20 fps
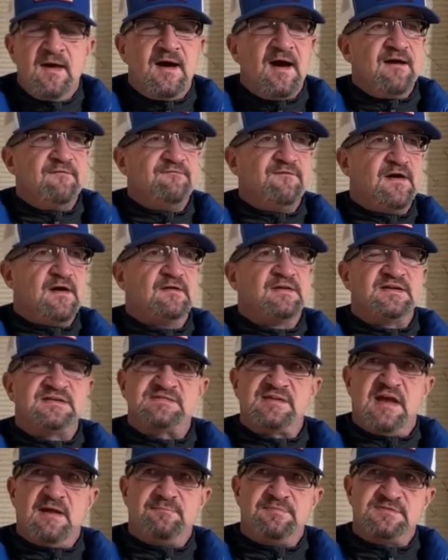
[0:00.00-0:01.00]
I found
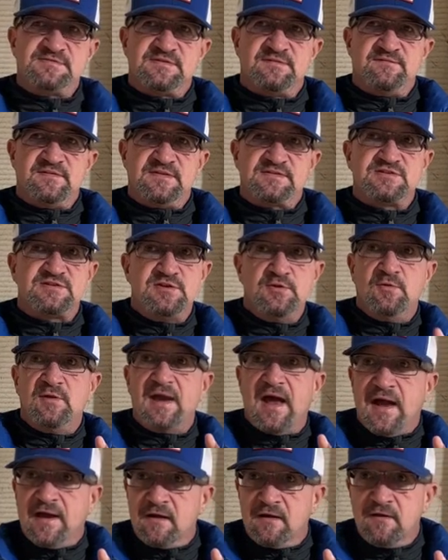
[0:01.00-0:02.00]
examples of this, 2
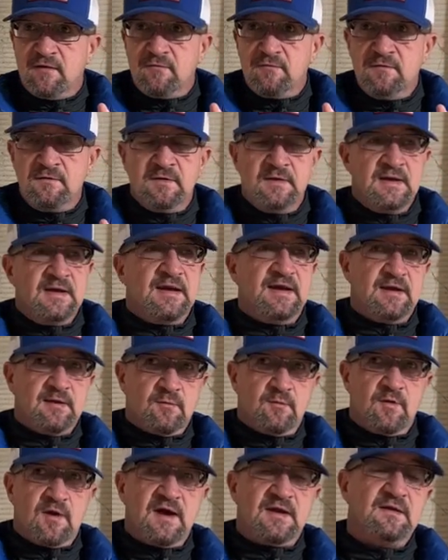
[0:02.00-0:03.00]
in Idaho, here
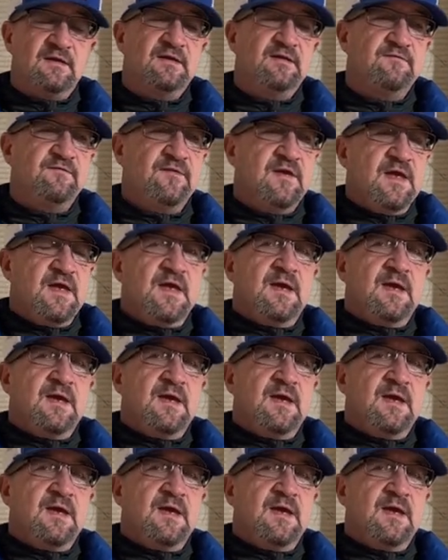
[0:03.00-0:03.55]
where I live,